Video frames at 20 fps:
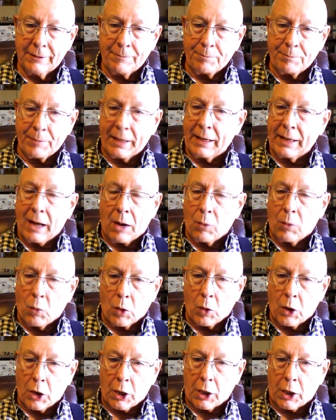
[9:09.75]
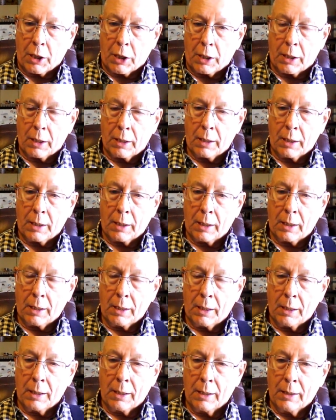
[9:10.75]
may not work.
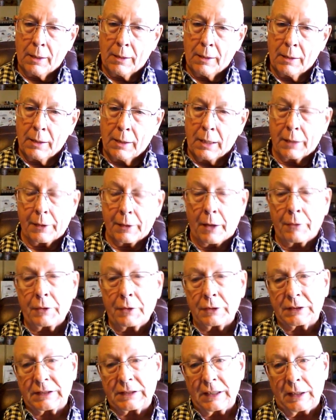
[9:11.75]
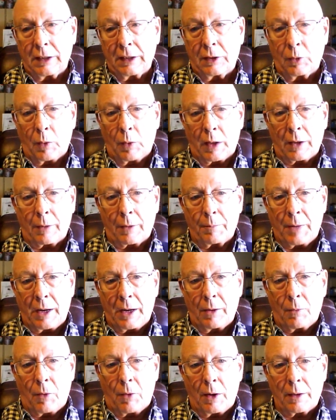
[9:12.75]
Another city dweller might